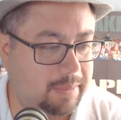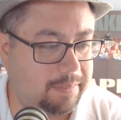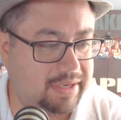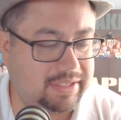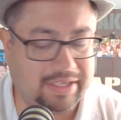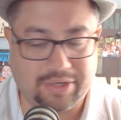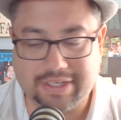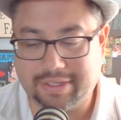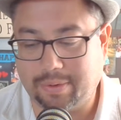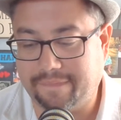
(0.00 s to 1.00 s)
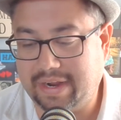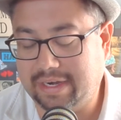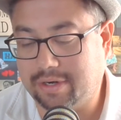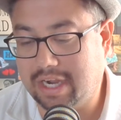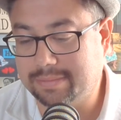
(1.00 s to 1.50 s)
But it's interesting what Fanny
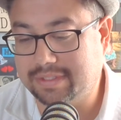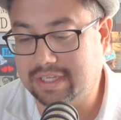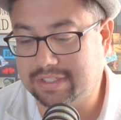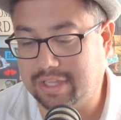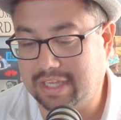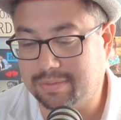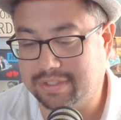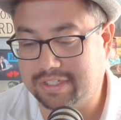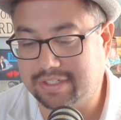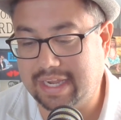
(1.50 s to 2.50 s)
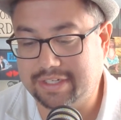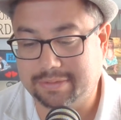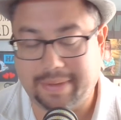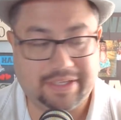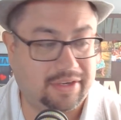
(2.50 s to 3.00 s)
Crosby says. So that's what she's saying. She's
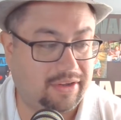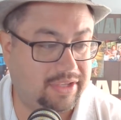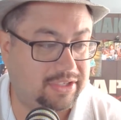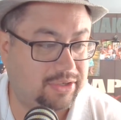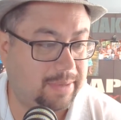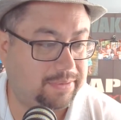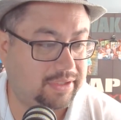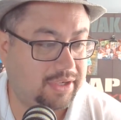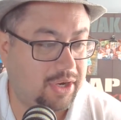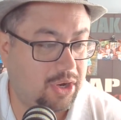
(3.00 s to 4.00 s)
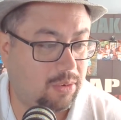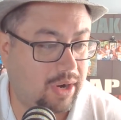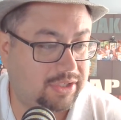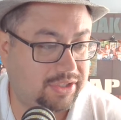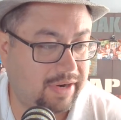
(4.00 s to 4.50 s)
basing it on this scripture.
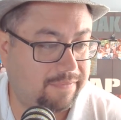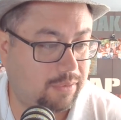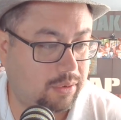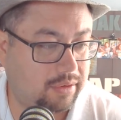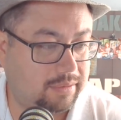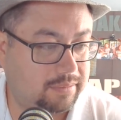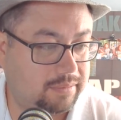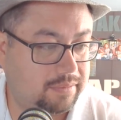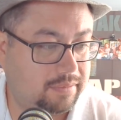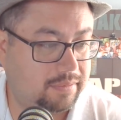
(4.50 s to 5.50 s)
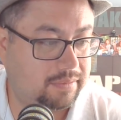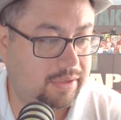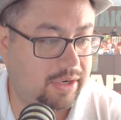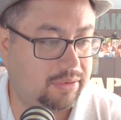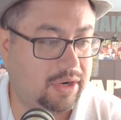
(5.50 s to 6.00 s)
Watch therefore.
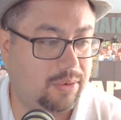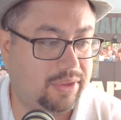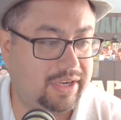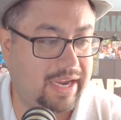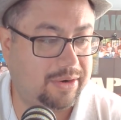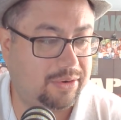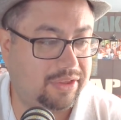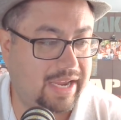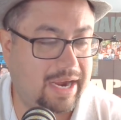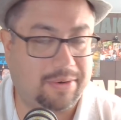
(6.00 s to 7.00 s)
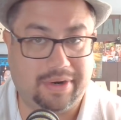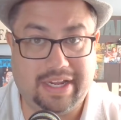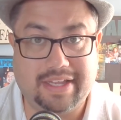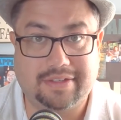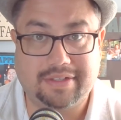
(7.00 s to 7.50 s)
You don't know when the day or the hour
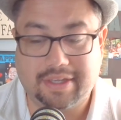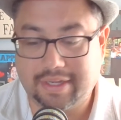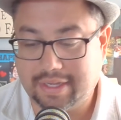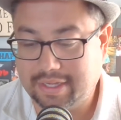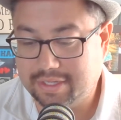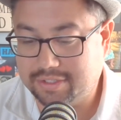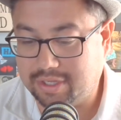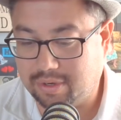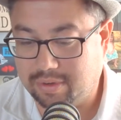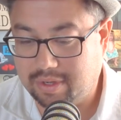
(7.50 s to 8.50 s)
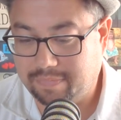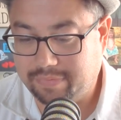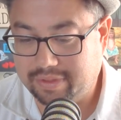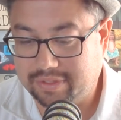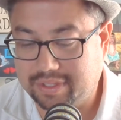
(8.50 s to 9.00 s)
is. So
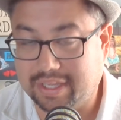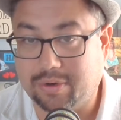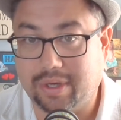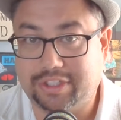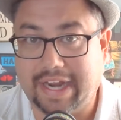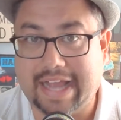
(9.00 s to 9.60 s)
the she